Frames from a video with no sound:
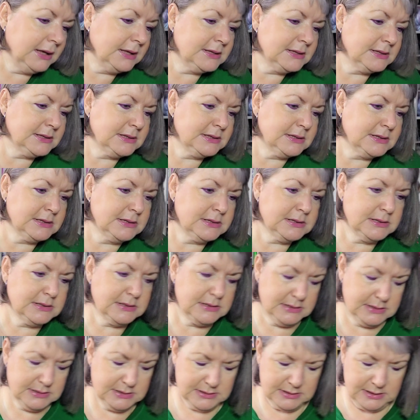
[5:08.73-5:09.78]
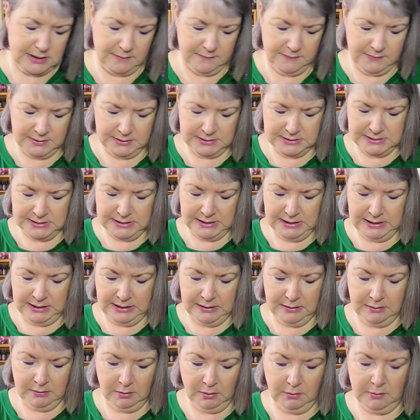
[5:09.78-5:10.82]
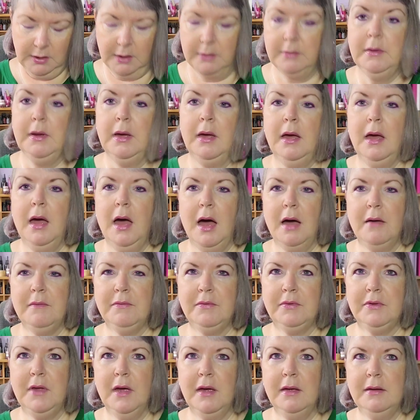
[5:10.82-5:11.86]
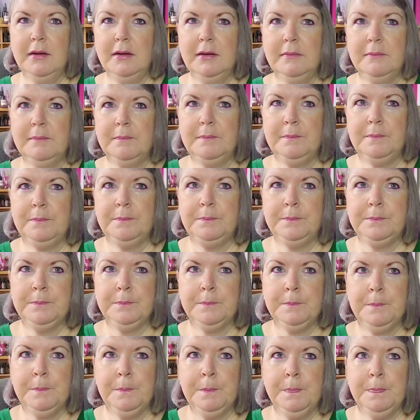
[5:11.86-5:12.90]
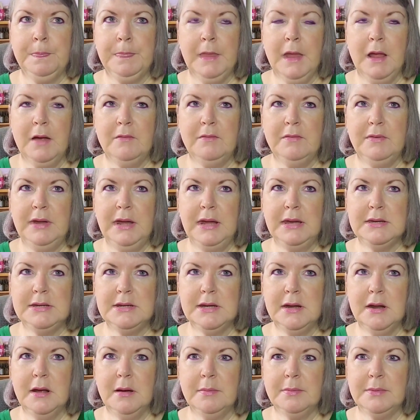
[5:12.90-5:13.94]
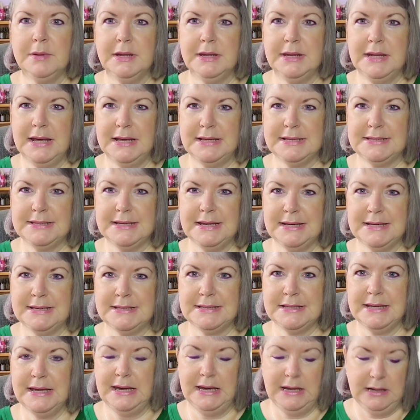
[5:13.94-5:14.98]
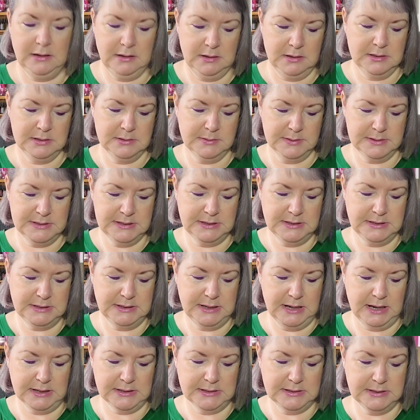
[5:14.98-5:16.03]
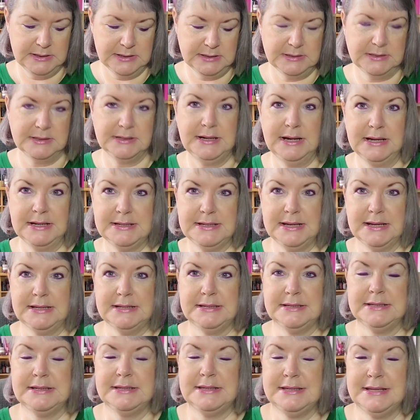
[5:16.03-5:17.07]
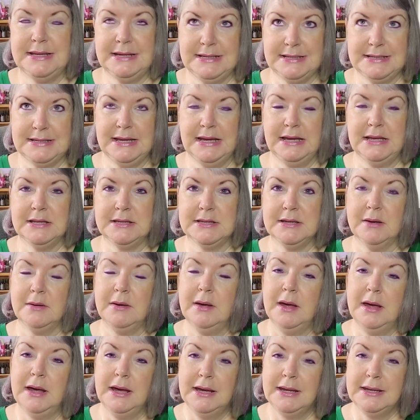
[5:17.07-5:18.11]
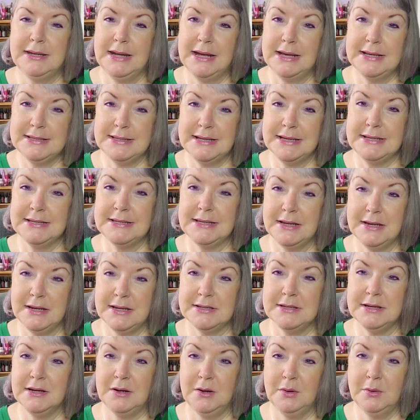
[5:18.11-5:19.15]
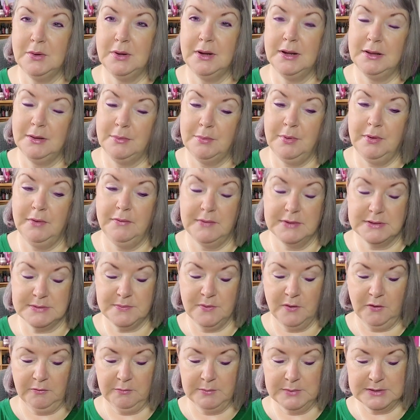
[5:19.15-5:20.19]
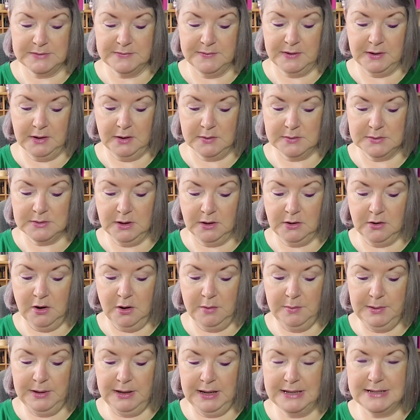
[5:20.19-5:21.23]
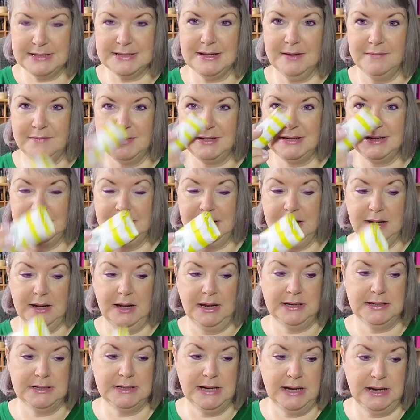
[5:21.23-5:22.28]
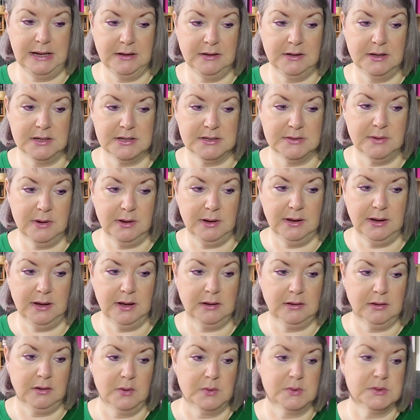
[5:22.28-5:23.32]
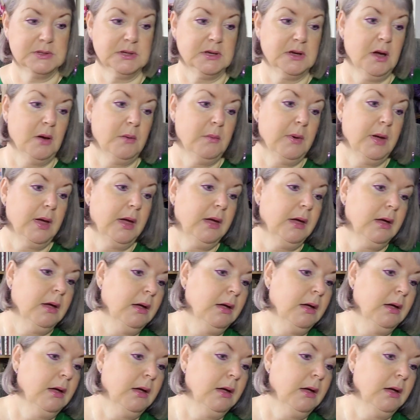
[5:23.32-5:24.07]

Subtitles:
17. Oh no, I've done I've knitted up to day 16. So what's it today? So day 16. So day 16 is included in the previous Vlogmas video. So I'm going to open day 17 and 18 just so I can get those going.